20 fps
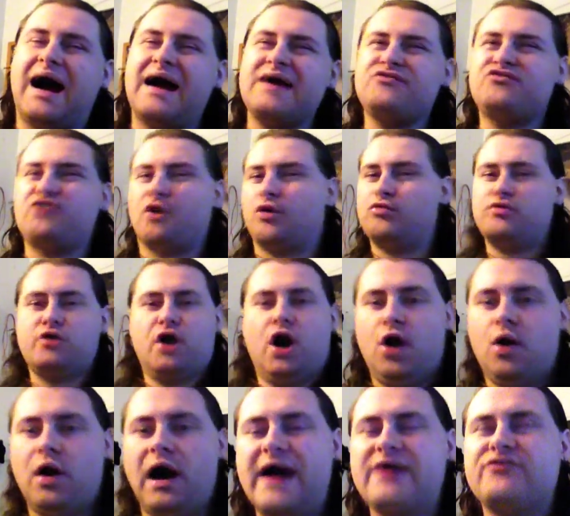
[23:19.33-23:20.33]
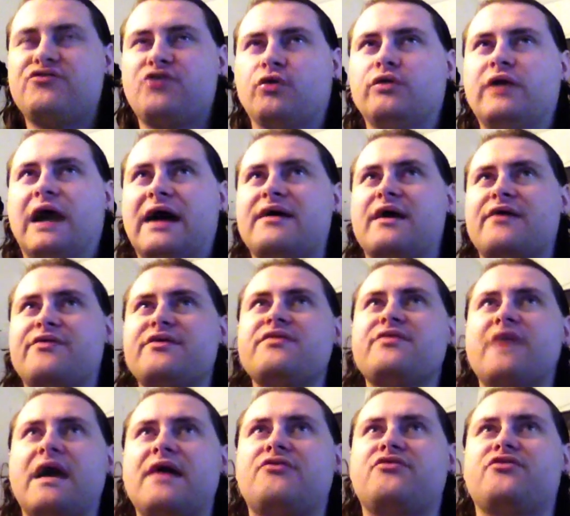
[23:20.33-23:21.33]
I don't know. I don't. I, I
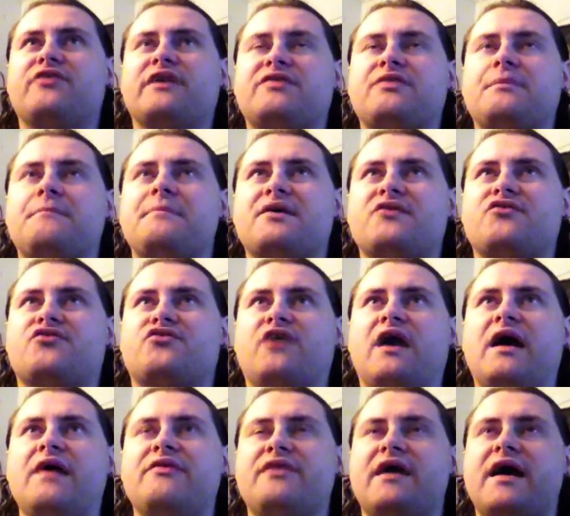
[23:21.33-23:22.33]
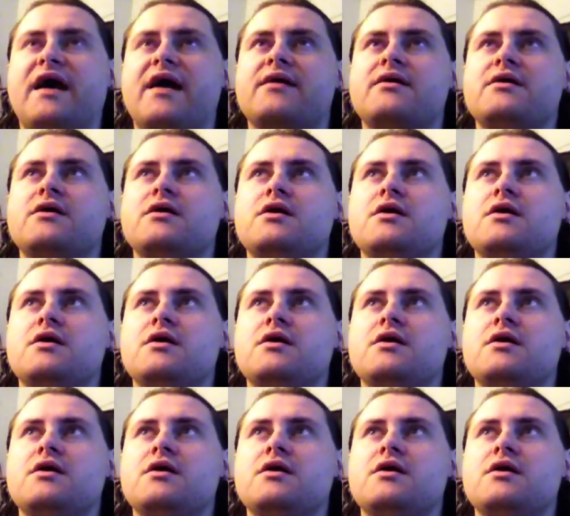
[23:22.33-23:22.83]
think that's like the biggest sign that